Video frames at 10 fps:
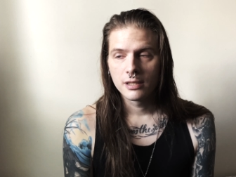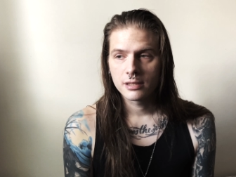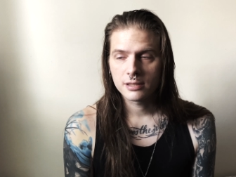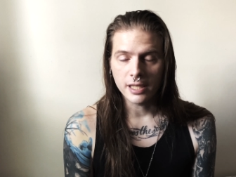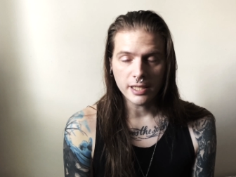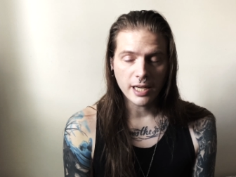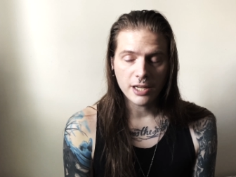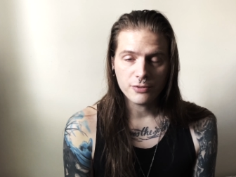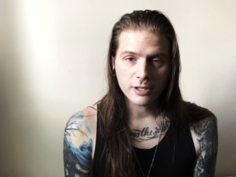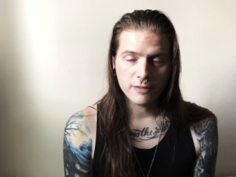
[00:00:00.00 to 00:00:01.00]

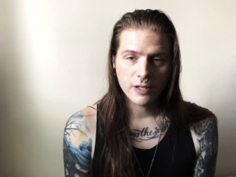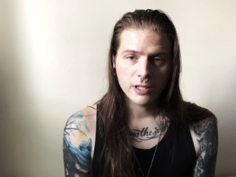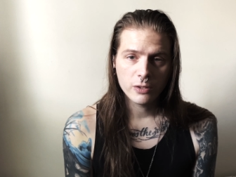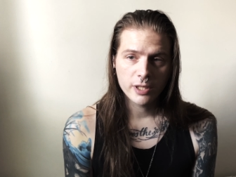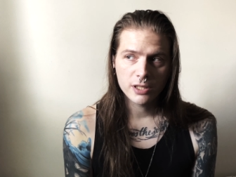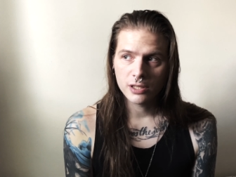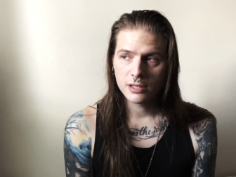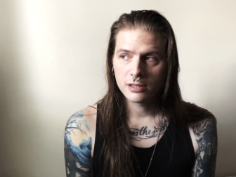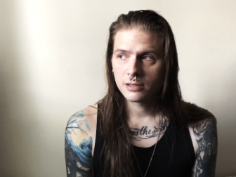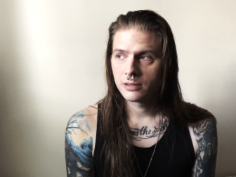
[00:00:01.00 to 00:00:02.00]
psychiatric
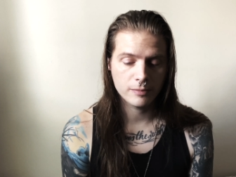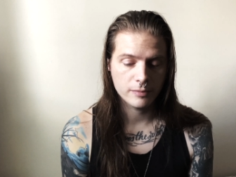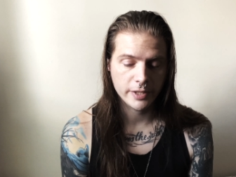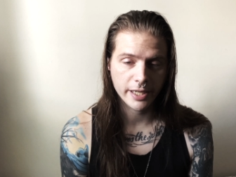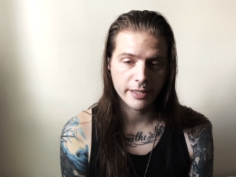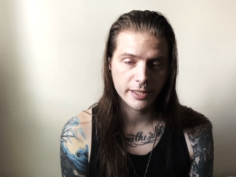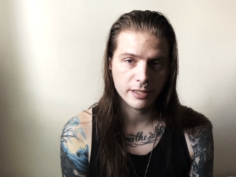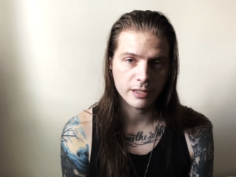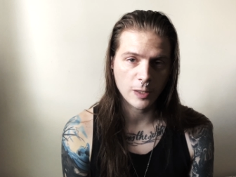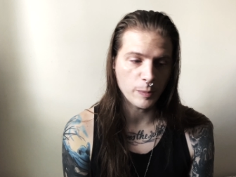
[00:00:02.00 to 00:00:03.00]
evaluation. Yeah, they
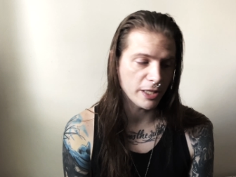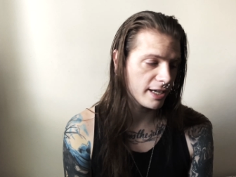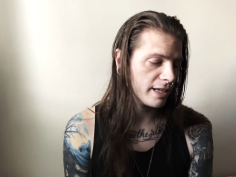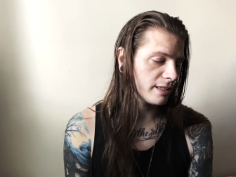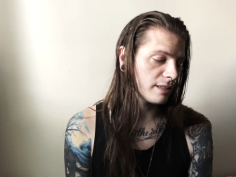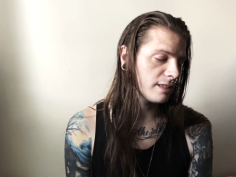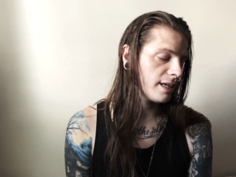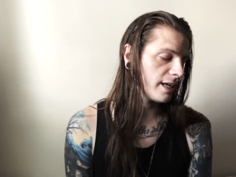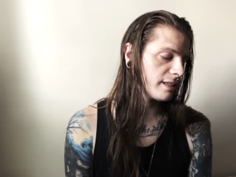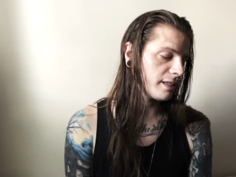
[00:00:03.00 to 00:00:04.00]
determined that, and
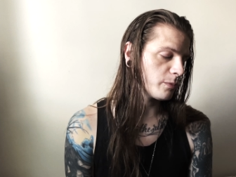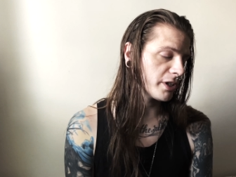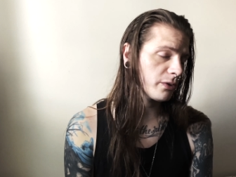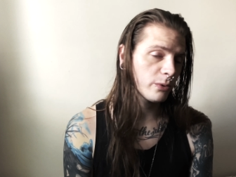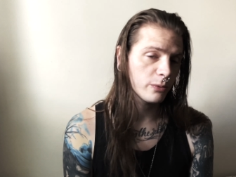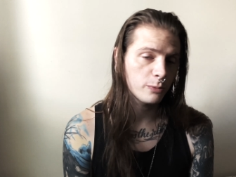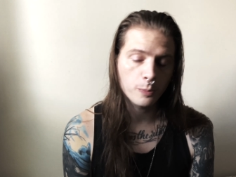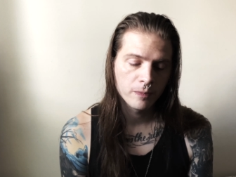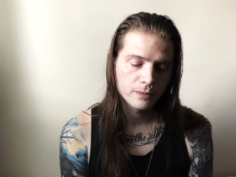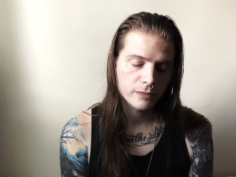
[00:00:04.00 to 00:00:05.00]
I then went through
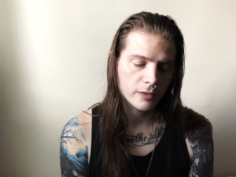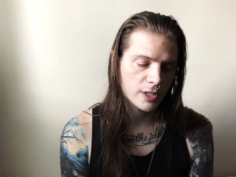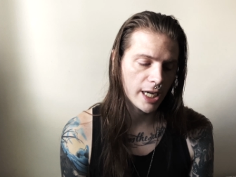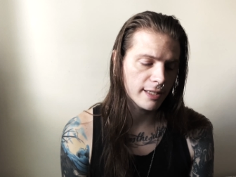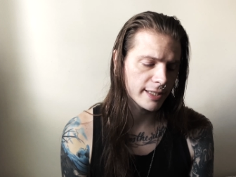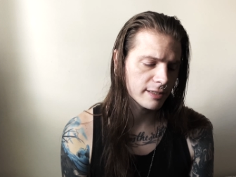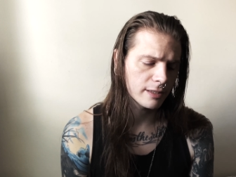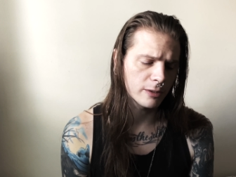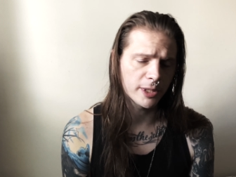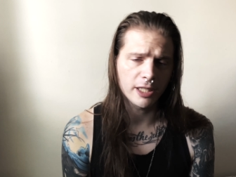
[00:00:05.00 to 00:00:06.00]

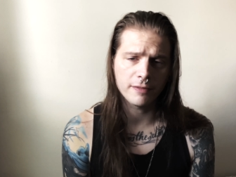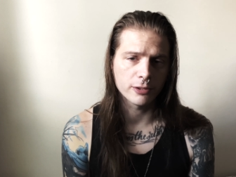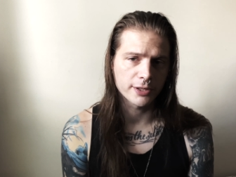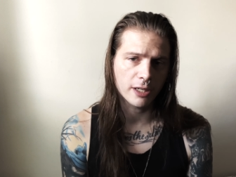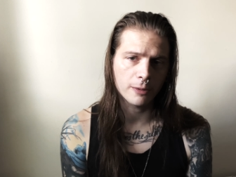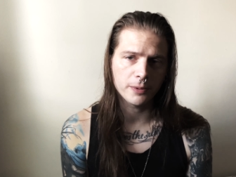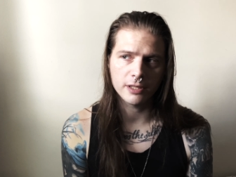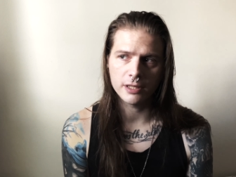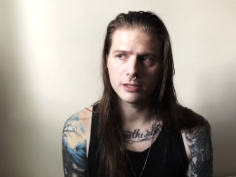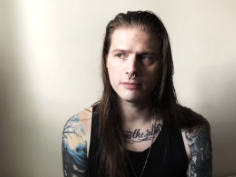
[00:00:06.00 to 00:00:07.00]
dialectical behavioral therapy
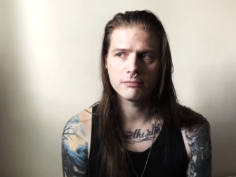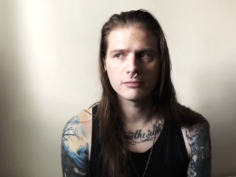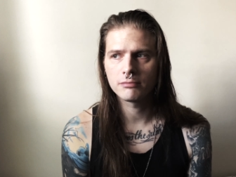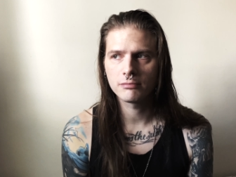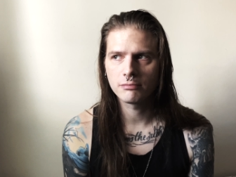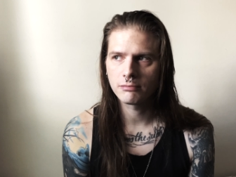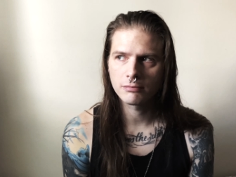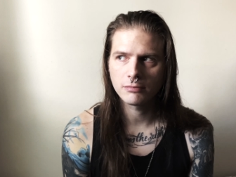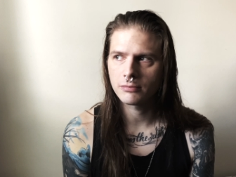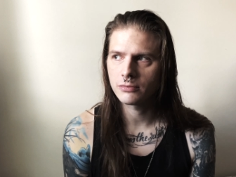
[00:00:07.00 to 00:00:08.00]
and
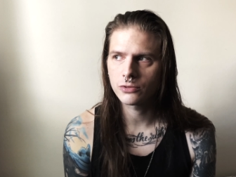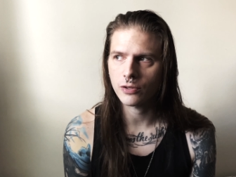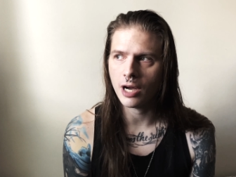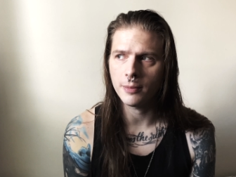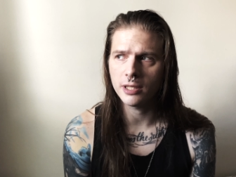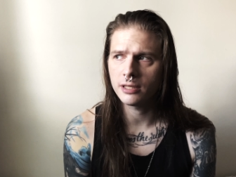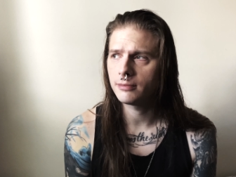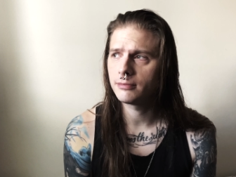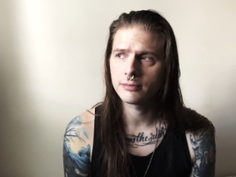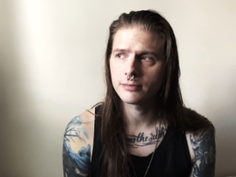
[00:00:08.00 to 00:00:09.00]
trauma
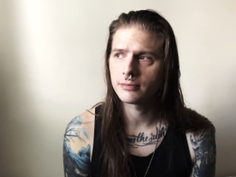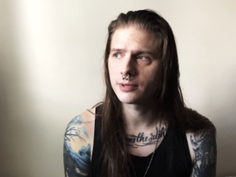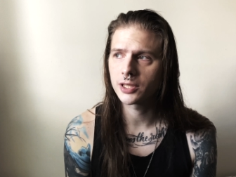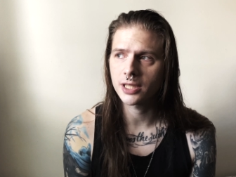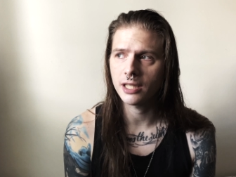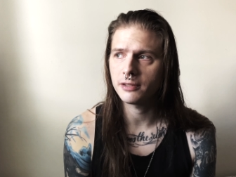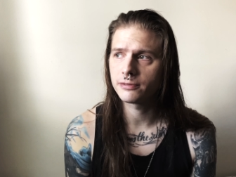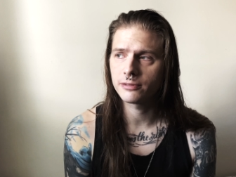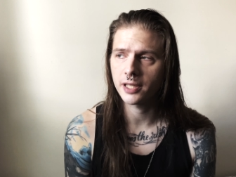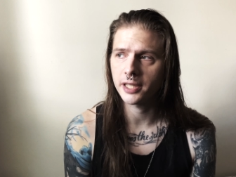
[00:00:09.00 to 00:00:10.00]
stuff
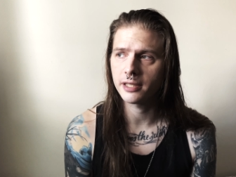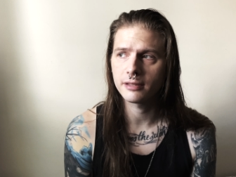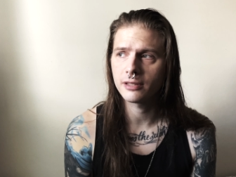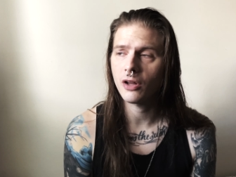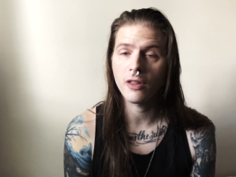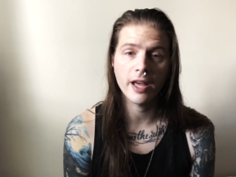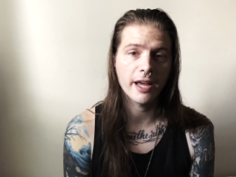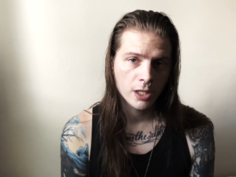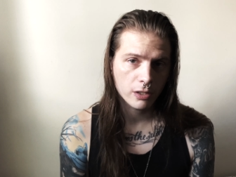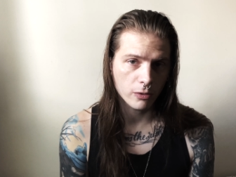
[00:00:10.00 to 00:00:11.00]
and all
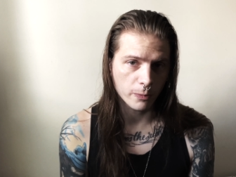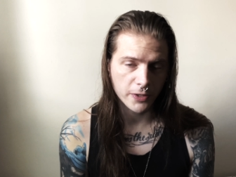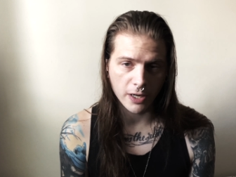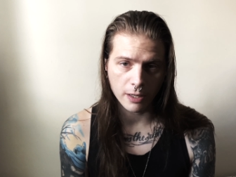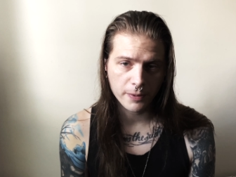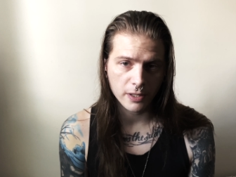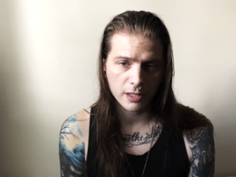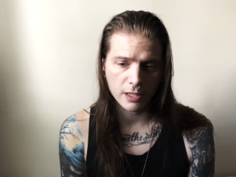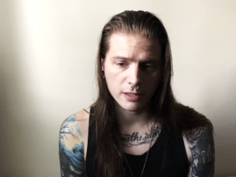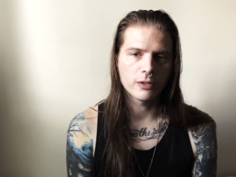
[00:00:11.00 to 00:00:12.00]
that. Group
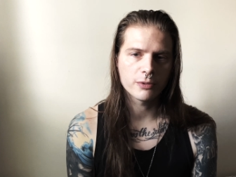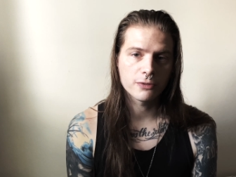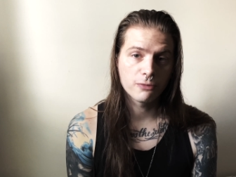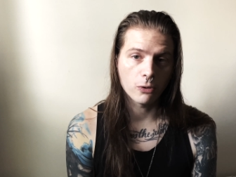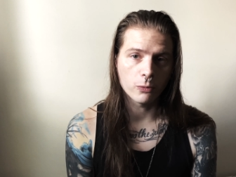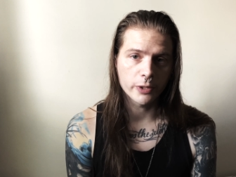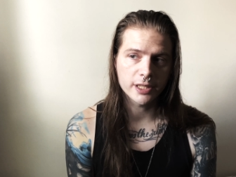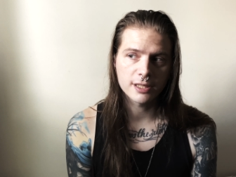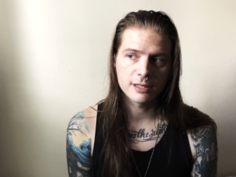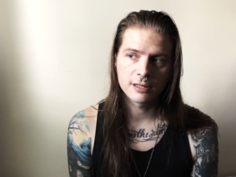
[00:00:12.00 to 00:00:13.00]
therapy, it was 4
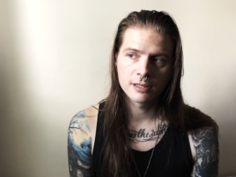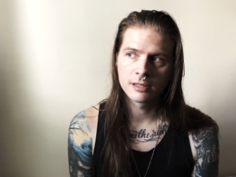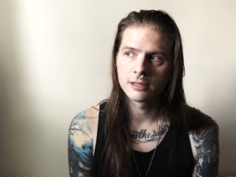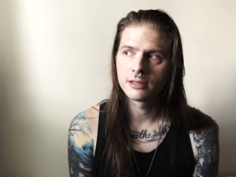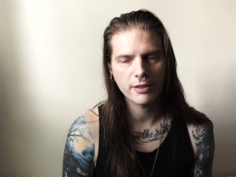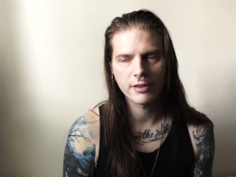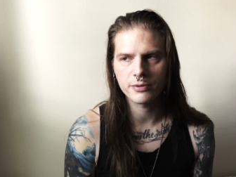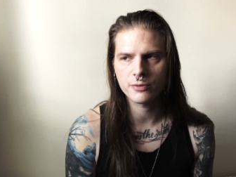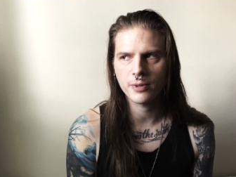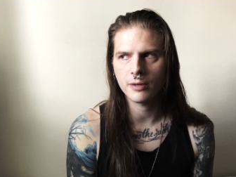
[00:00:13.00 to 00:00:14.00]
weeks. It was
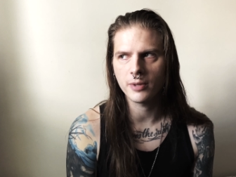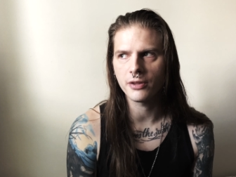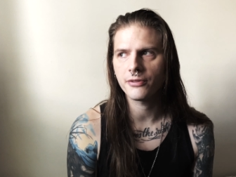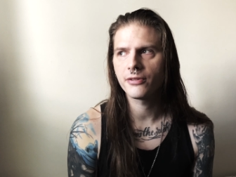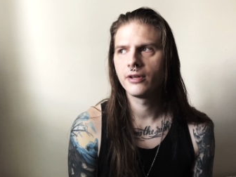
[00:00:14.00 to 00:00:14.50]
about a month